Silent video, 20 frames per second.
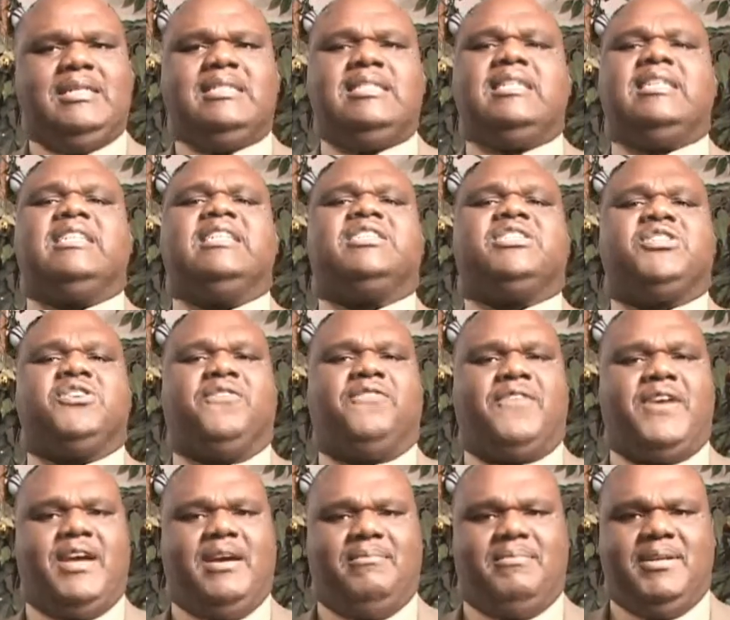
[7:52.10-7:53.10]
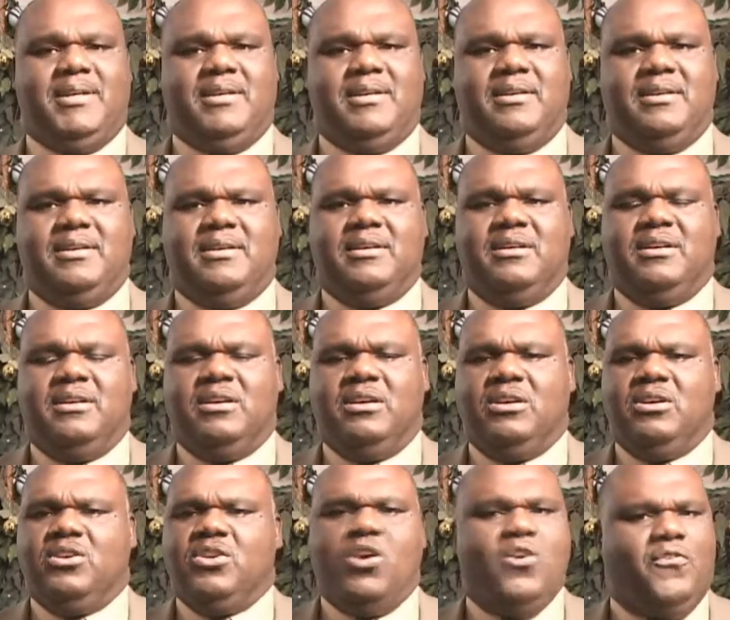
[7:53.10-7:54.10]
to get your family,
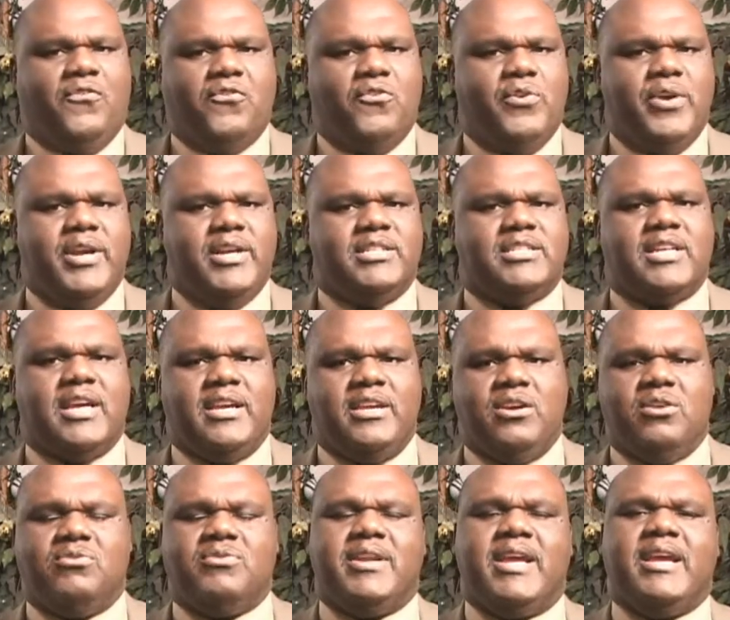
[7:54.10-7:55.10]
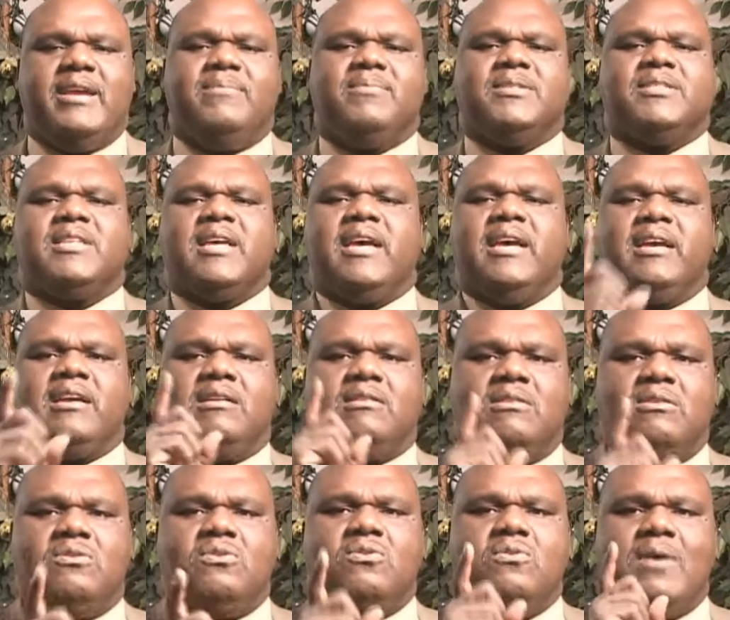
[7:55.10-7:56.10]
your friends, and your neighbors and
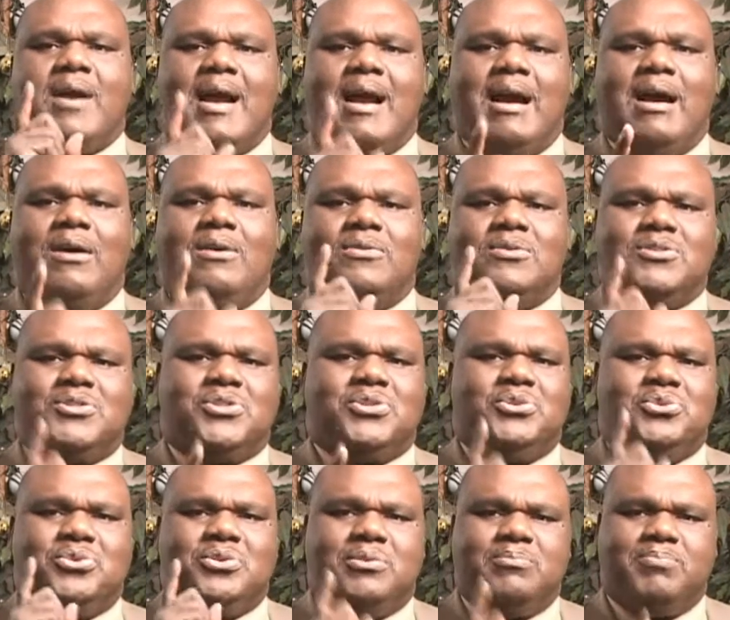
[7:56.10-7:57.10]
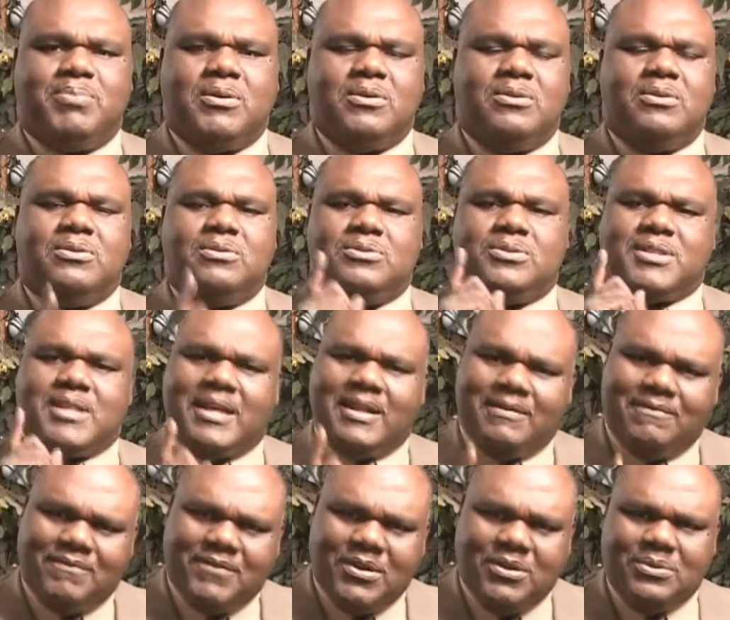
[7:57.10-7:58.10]
go out to the polls
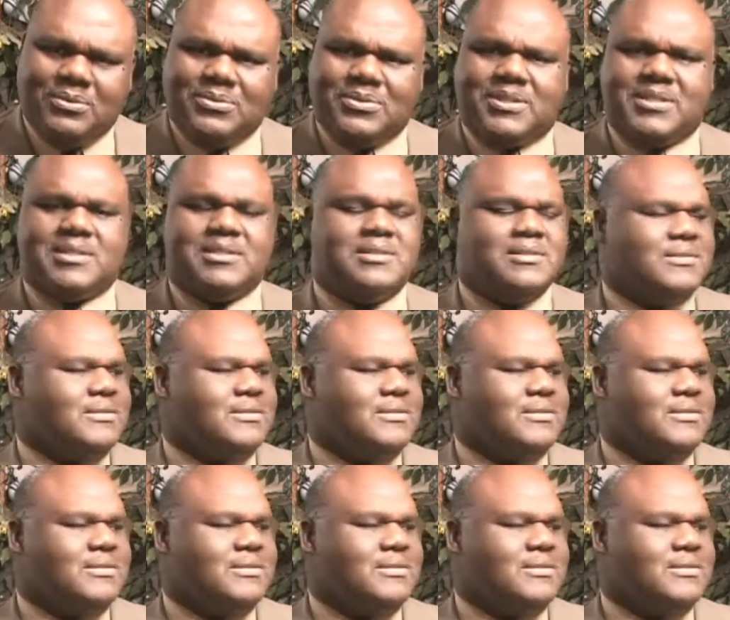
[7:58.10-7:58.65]
and vote